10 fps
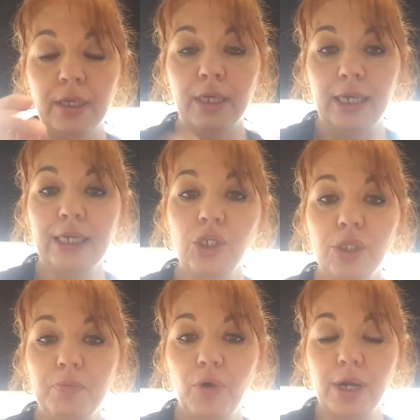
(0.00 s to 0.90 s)
link to the
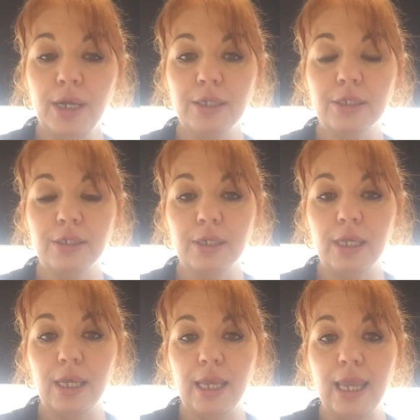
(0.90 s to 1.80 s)
product
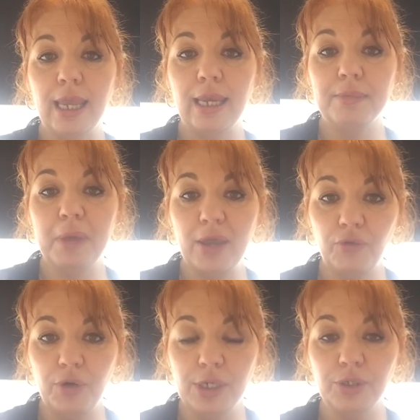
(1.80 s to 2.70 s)
and pay
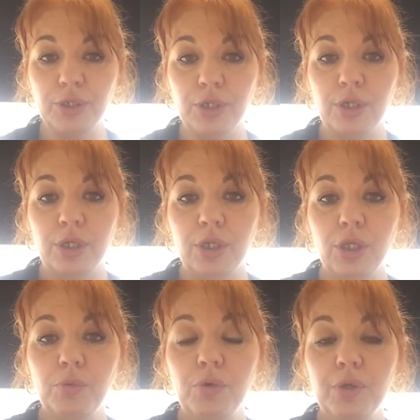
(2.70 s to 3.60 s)
for it,
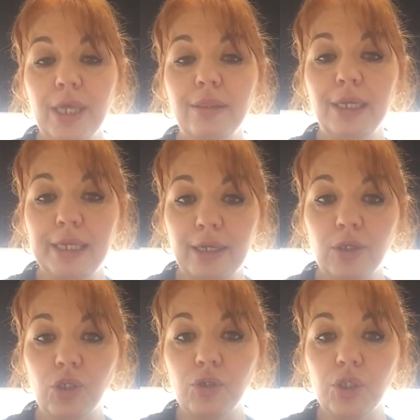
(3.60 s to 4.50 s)
you will get the link
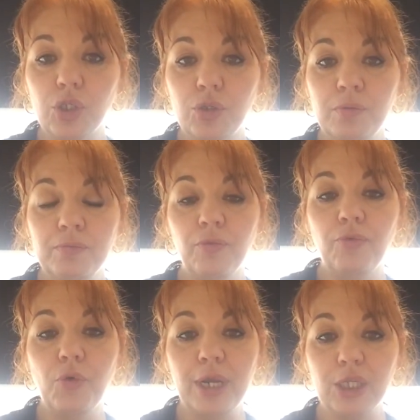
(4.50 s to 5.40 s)
to Zoom
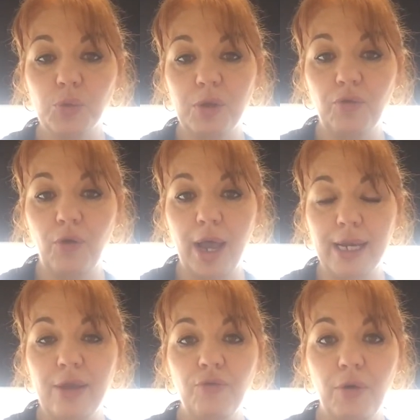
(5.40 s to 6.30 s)
for next week
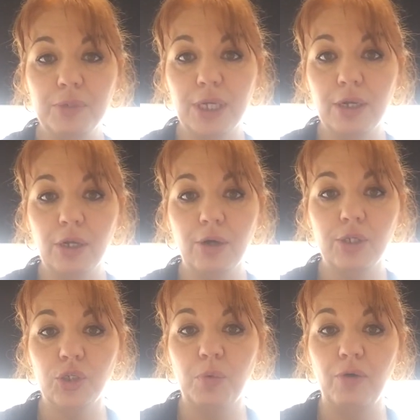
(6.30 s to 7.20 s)
Friday from 10 o'clock
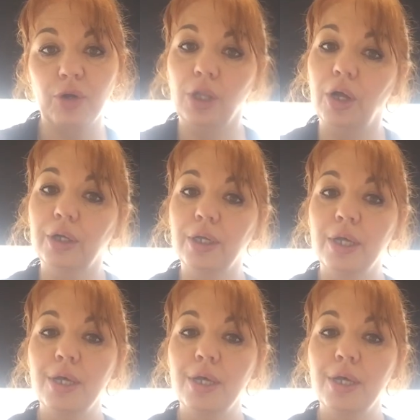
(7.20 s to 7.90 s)
to 12 o'clock.